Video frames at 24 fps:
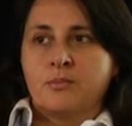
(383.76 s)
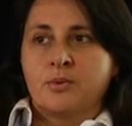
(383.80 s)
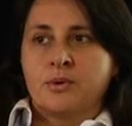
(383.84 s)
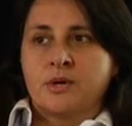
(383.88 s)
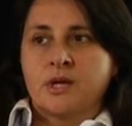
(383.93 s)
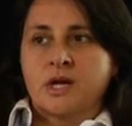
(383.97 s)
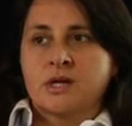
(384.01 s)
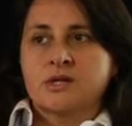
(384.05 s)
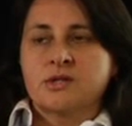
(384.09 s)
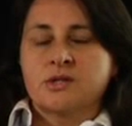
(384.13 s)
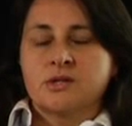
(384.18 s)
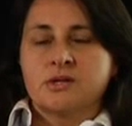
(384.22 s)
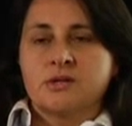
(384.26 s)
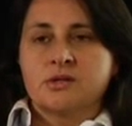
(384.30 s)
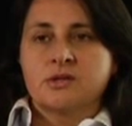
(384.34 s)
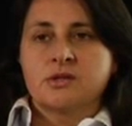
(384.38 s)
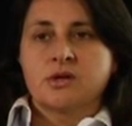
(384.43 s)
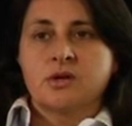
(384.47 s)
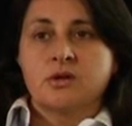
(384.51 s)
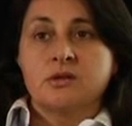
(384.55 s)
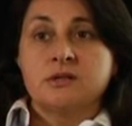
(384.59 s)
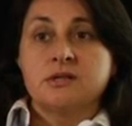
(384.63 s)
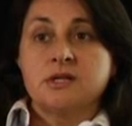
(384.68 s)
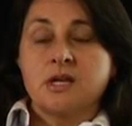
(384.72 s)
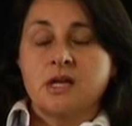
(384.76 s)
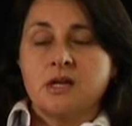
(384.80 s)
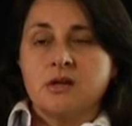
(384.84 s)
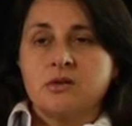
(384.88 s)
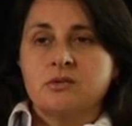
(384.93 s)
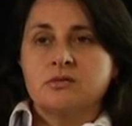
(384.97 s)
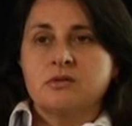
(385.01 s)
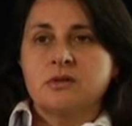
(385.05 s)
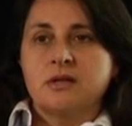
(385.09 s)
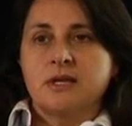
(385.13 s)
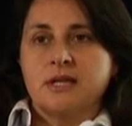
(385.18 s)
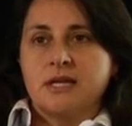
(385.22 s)
productions
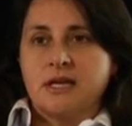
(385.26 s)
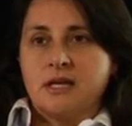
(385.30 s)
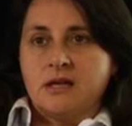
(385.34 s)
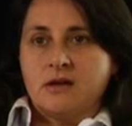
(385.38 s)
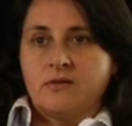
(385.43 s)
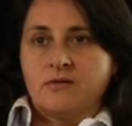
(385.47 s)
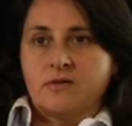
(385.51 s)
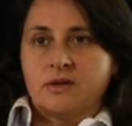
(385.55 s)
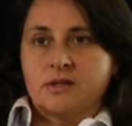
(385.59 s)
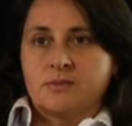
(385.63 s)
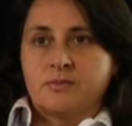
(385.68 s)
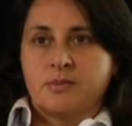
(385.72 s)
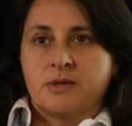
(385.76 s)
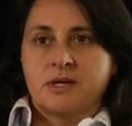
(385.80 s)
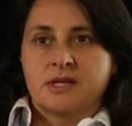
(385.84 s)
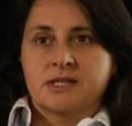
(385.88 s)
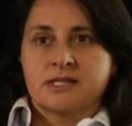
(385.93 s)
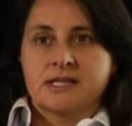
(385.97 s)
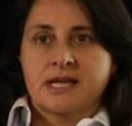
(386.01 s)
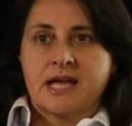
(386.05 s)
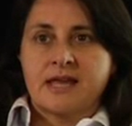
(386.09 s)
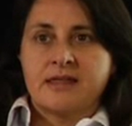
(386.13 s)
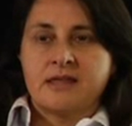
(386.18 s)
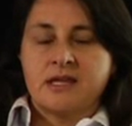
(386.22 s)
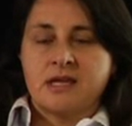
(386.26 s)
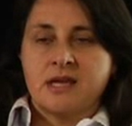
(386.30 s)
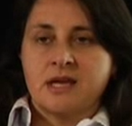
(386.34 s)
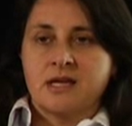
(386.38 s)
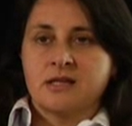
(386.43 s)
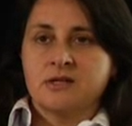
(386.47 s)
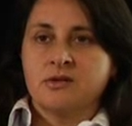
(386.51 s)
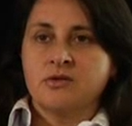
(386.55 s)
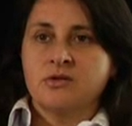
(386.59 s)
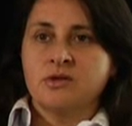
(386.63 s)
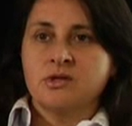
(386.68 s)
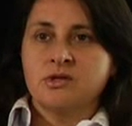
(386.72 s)
continue to leave is because at the
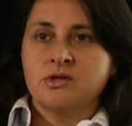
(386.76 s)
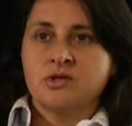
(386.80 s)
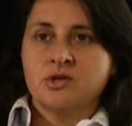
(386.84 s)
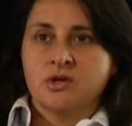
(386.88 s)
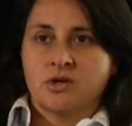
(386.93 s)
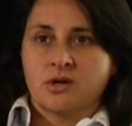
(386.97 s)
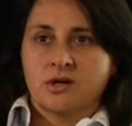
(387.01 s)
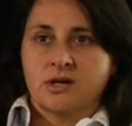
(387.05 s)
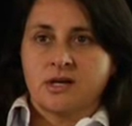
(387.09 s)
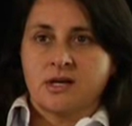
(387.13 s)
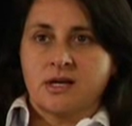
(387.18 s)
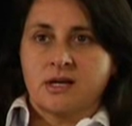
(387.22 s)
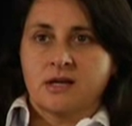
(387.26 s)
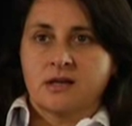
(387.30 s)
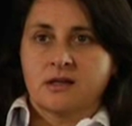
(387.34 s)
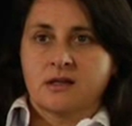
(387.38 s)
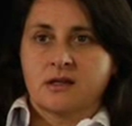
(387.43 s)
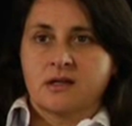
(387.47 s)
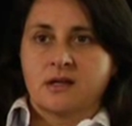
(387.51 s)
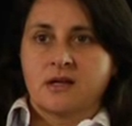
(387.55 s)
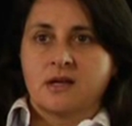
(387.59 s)
end of the journey,